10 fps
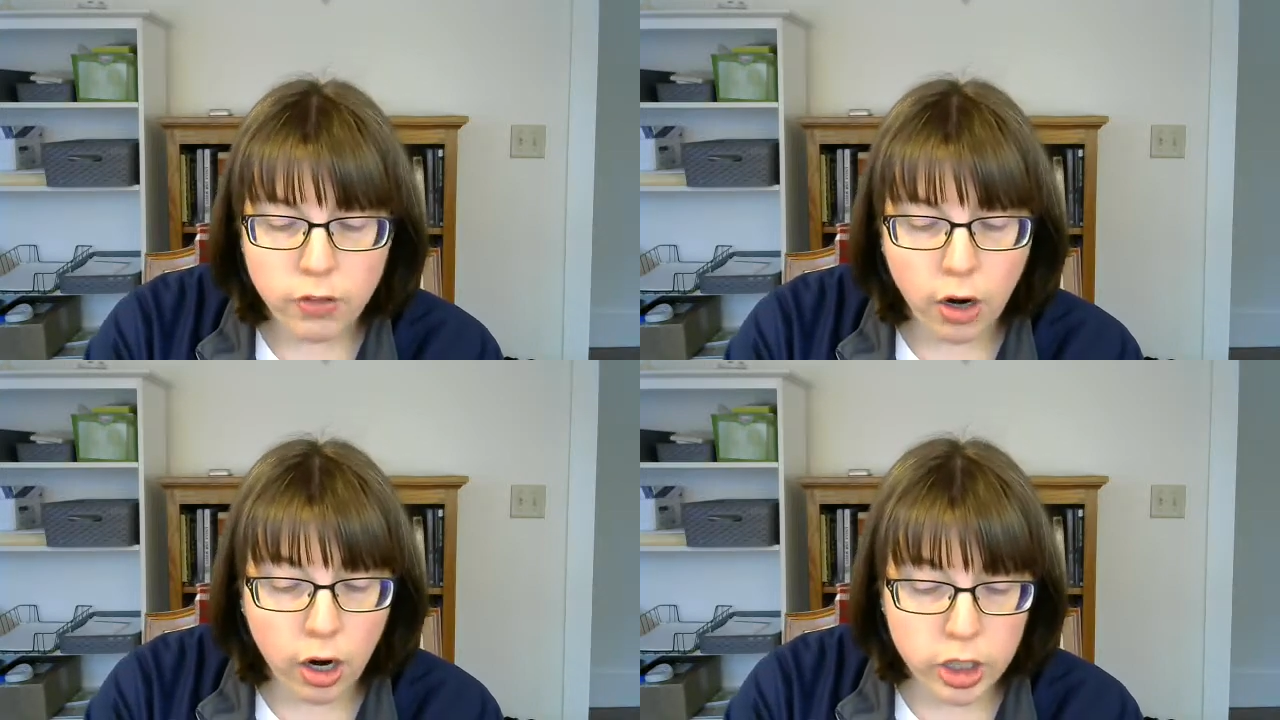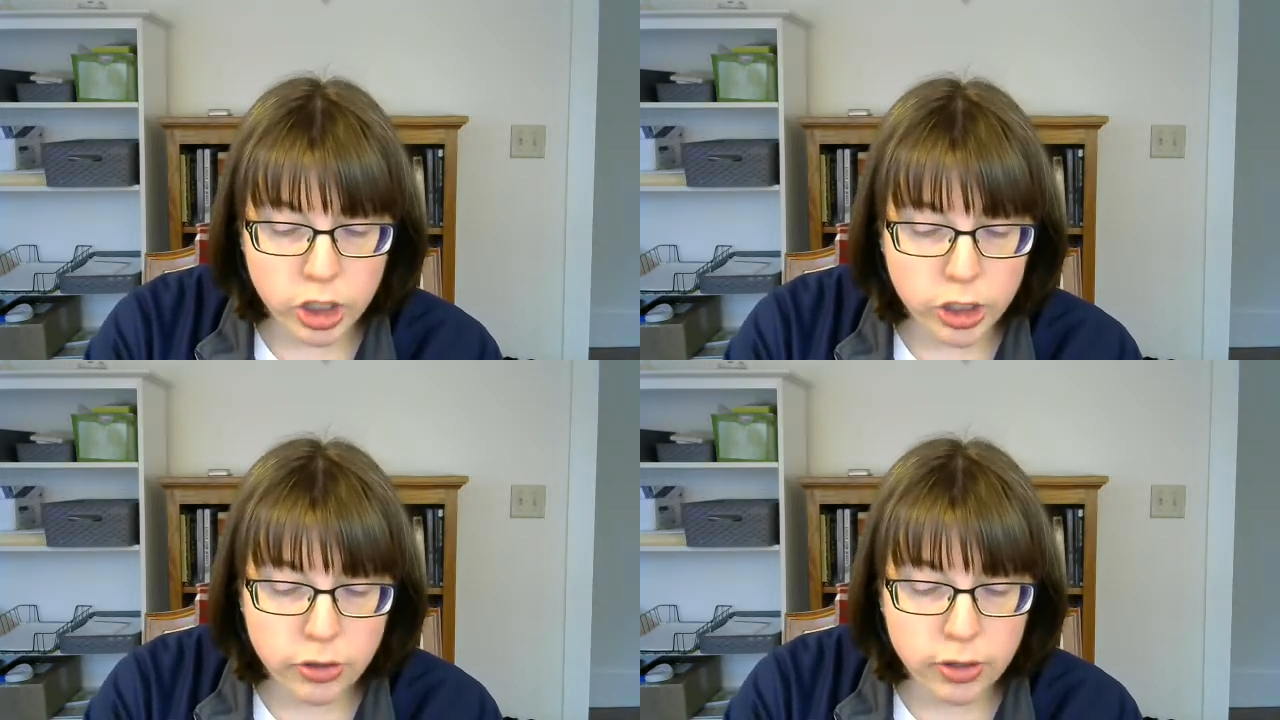The
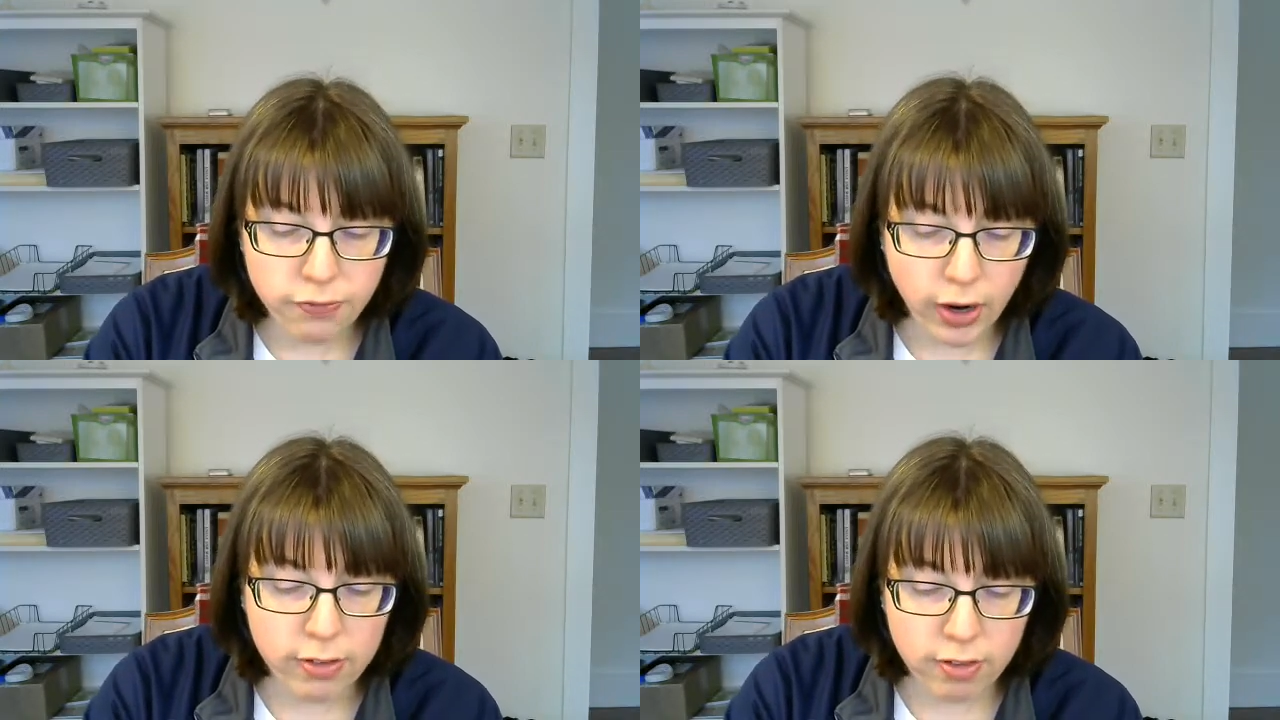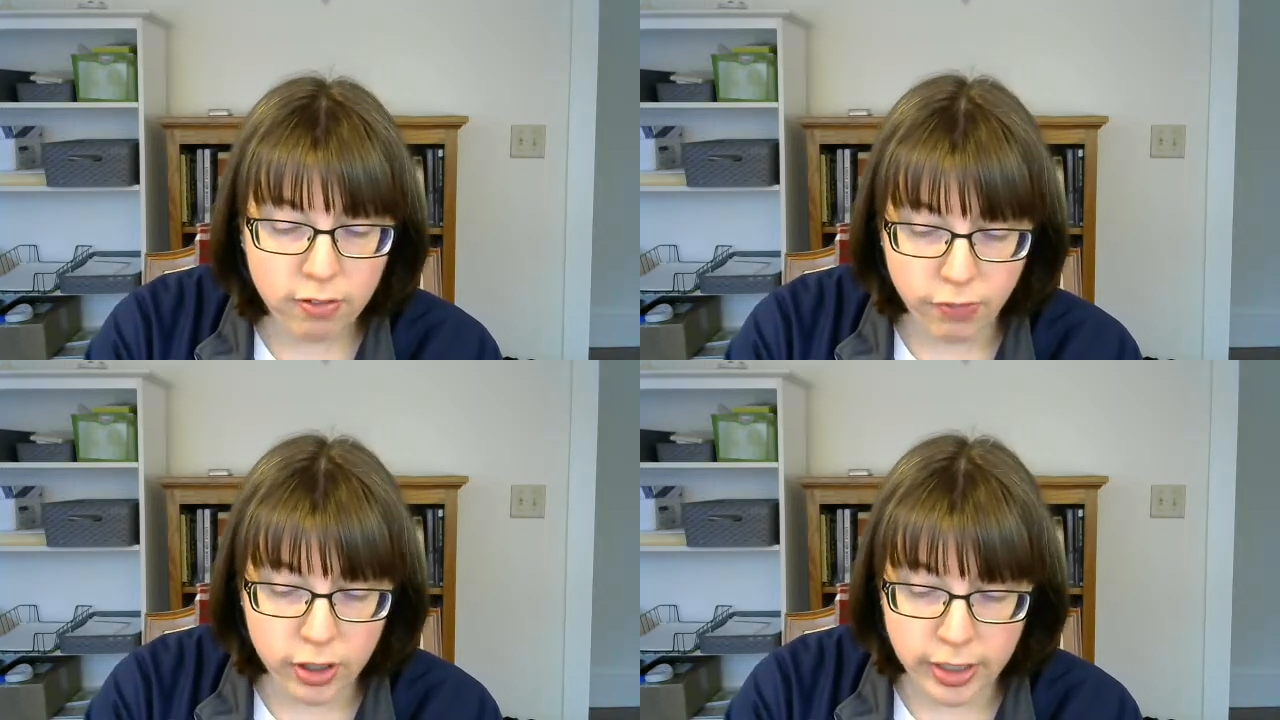Archduke
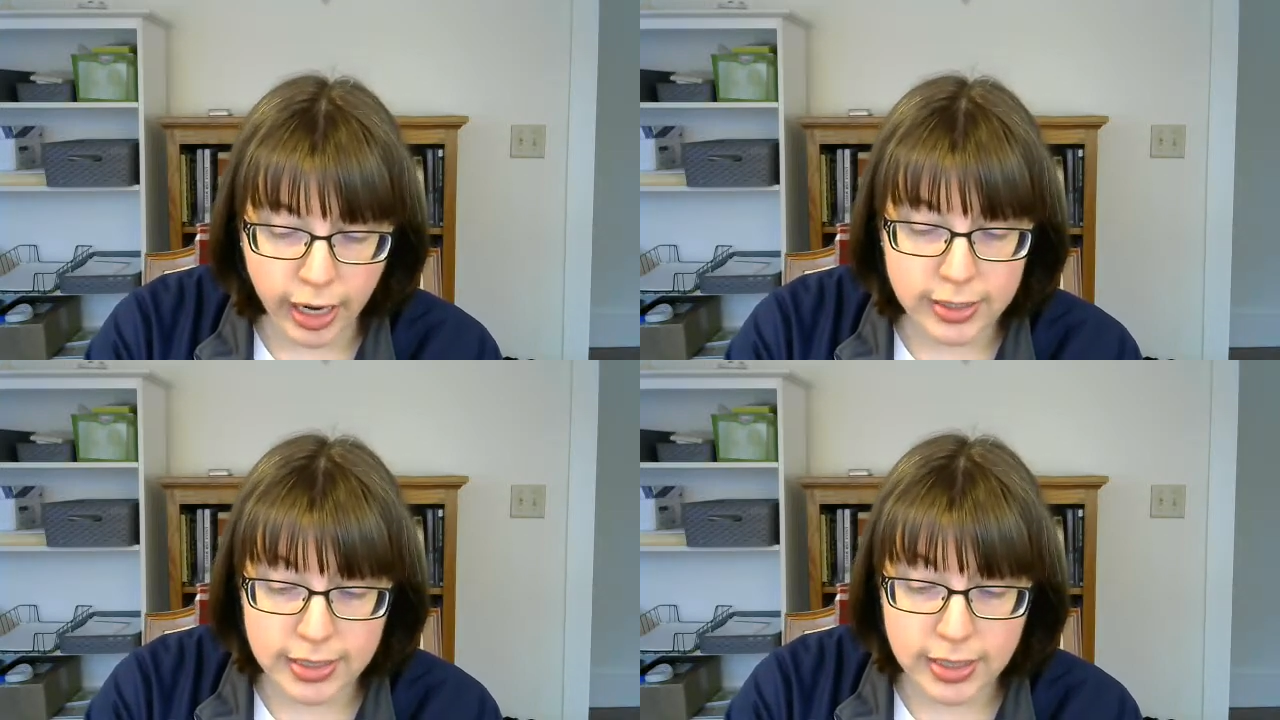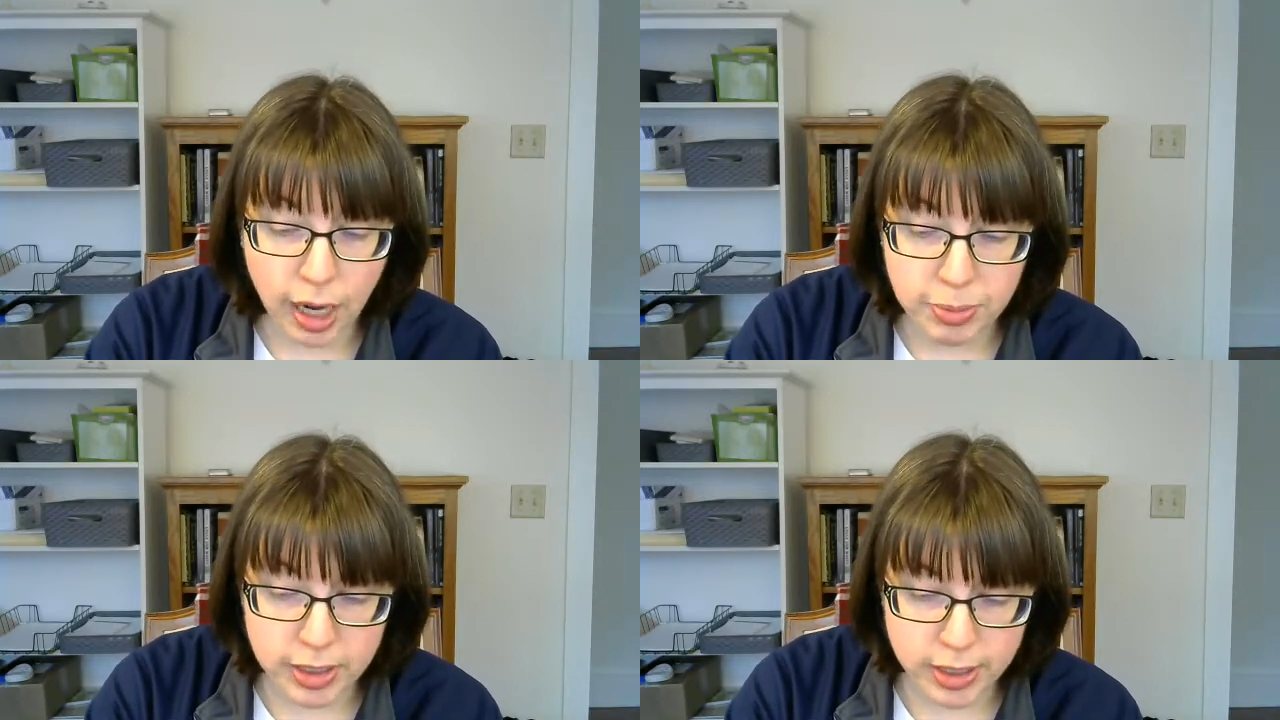Francis Ferdinand
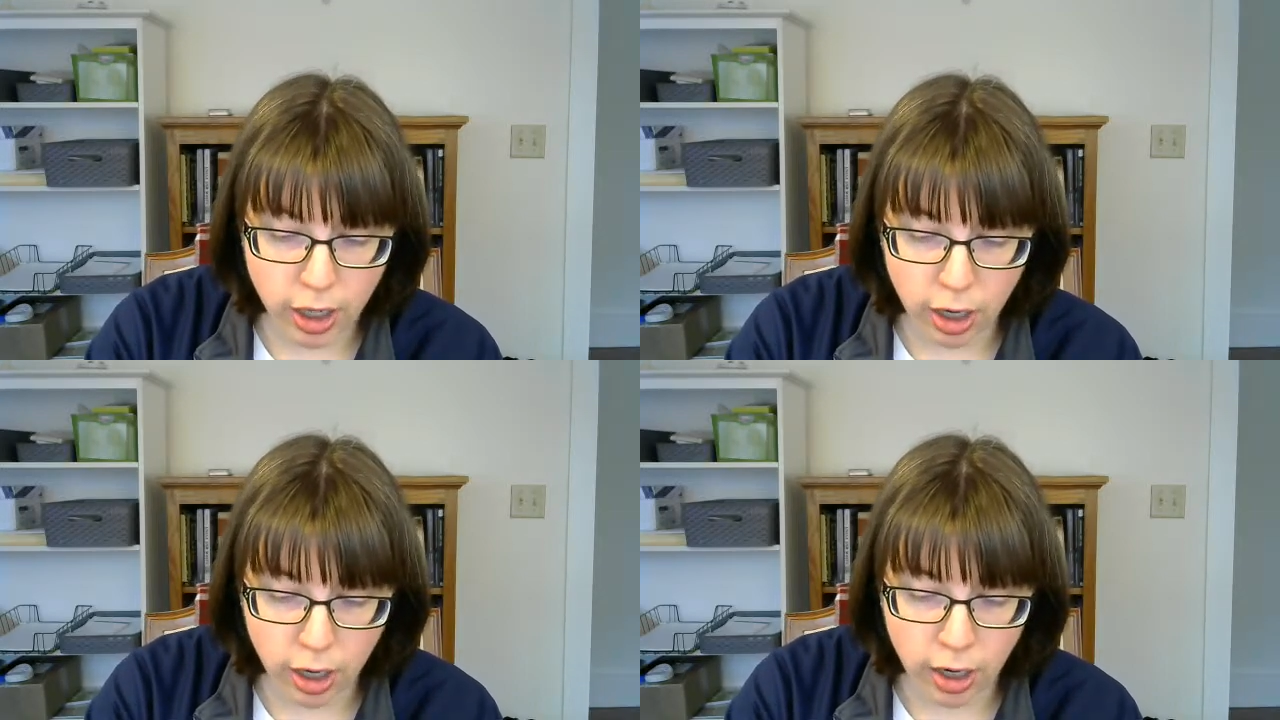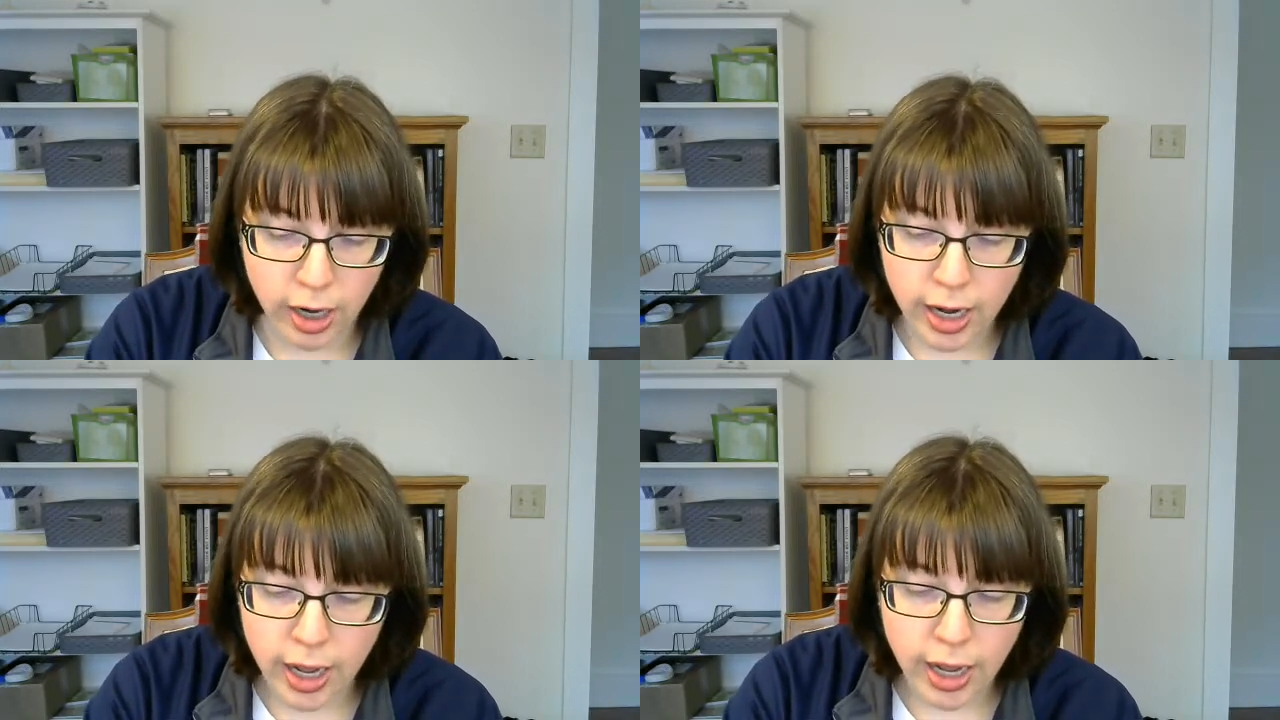stopped his car,